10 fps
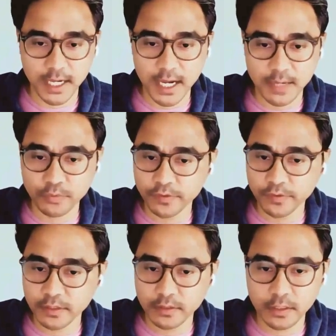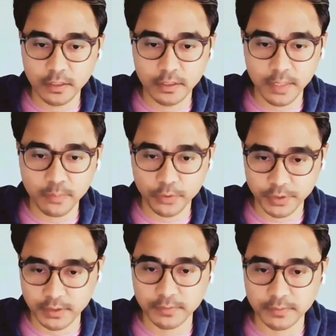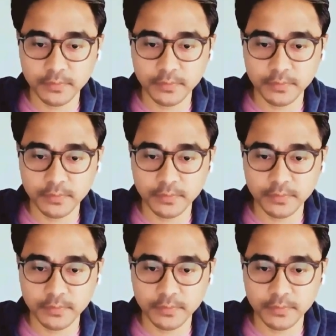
ibuprofen, naproxen.